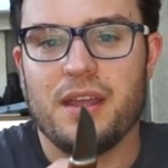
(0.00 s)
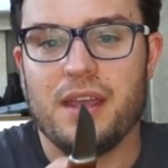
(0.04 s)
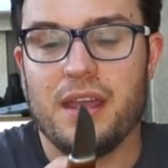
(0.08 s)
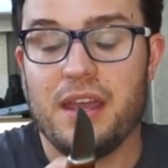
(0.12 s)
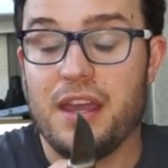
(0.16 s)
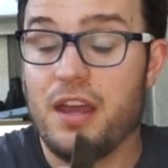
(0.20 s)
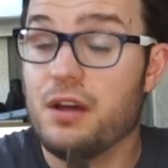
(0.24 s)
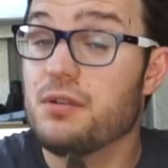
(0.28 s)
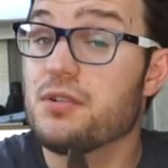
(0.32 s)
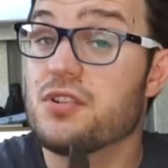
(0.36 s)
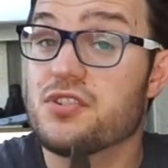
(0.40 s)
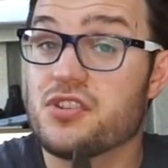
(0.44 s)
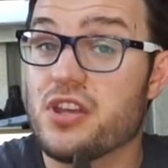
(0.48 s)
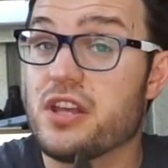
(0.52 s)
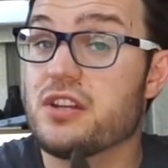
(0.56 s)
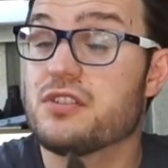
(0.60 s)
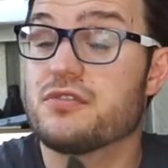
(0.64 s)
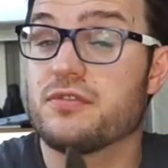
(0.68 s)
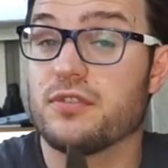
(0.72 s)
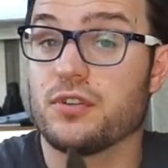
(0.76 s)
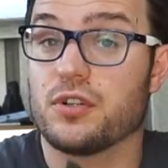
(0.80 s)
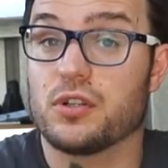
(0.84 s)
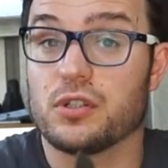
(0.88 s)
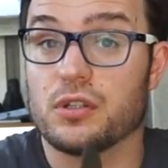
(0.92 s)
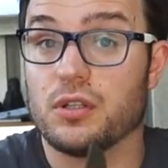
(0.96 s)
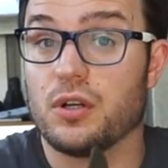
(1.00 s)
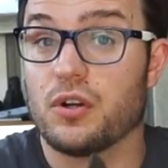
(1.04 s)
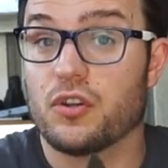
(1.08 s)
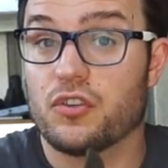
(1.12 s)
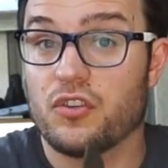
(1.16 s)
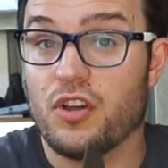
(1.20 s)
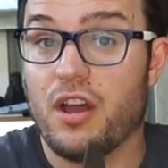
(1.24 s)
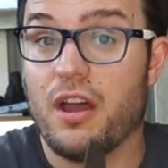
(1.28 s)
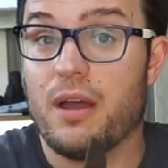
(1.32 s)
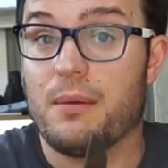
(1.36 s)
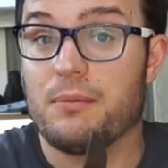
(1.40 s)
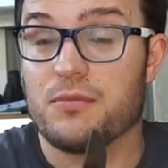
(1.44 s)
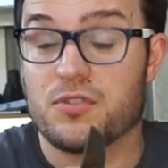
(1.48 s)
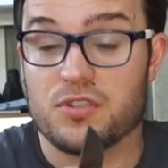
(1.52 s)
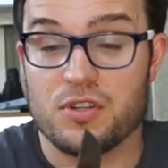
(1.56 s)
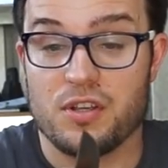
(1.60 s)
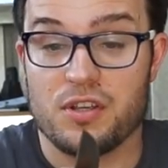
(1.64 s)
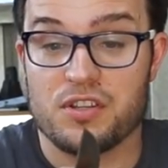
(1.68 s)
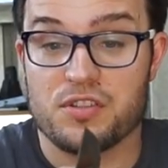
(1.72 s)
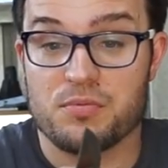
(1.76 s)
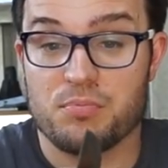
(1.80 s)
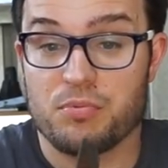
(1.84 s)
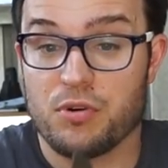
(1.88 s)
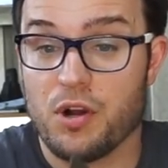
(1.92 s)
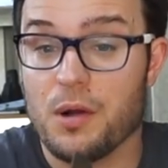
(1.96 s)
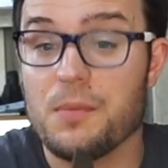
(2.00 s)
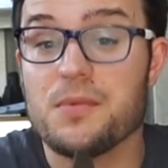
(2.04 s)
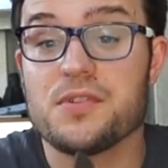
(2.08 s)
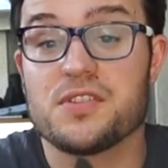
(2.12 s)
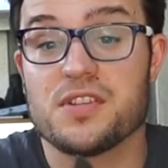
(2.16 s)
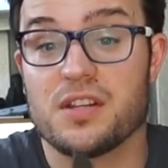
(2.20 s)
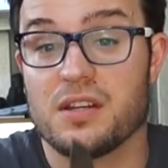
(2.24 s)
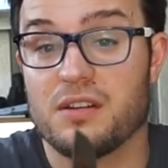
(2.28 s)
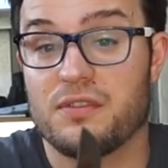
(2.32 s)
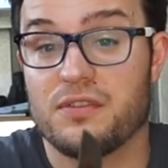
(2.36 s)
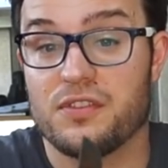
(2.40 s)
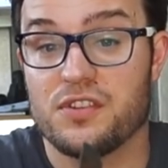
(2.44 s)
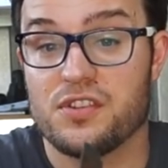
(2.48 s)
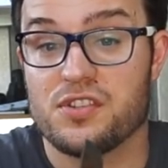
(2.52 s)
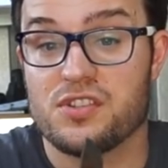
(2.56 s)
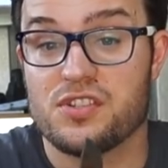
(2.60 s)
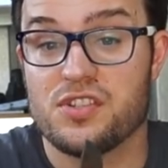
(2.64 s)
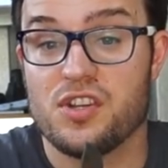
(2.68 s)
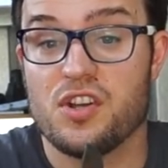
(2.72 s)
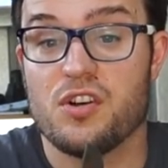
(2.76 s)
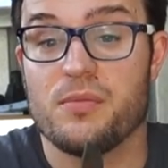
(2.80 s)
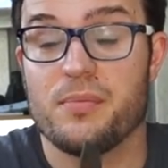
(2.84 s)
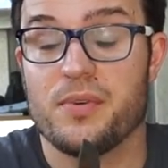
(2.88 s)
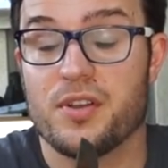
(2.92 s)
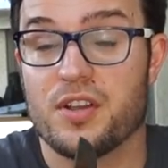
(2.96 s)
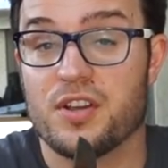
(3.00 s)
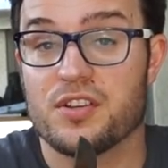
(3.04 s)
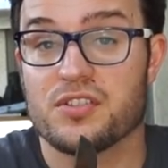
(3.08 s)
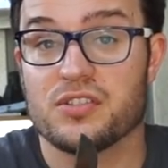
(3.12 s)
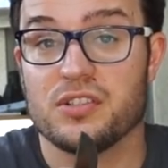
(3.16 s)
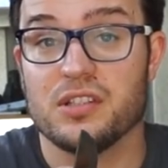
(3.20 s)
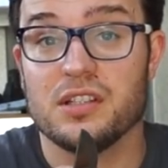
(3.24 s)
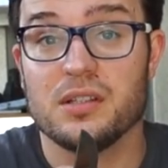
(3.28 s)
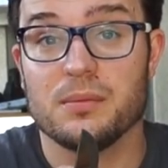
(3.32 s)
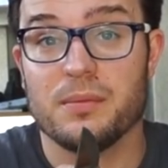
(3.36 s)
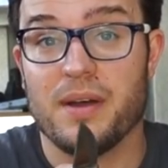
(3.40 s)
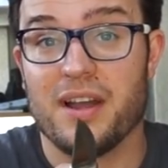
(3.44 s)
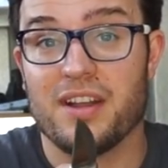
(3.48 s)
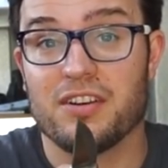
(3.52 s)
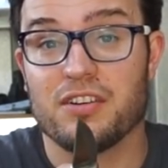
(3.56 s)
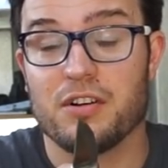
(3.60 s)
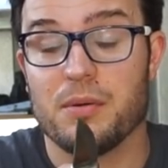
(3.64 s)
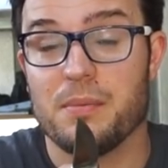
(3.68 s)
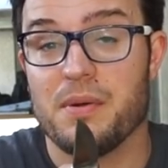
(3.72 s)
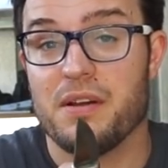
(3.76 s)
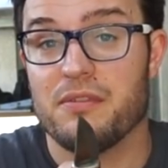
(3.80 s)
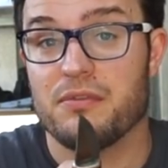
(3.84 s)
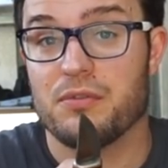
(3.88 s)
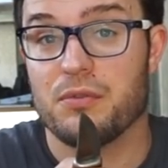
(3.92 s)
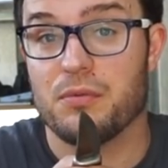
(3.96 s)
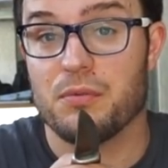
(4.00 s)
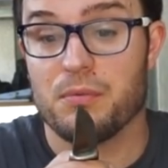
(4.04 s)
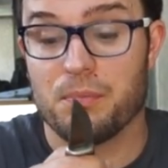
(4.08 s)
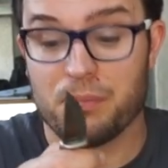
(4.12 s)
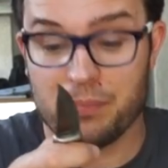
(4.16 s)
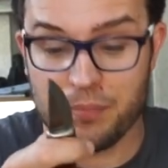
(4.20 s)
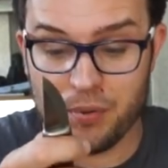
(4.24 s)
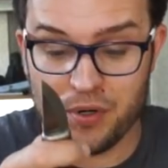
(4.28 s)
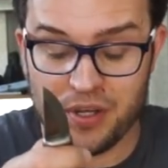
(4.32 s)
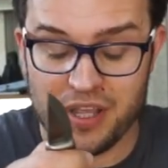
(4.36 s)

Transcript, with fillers: it held its edge for a good long time, so it's promising for the steel because little micro bevel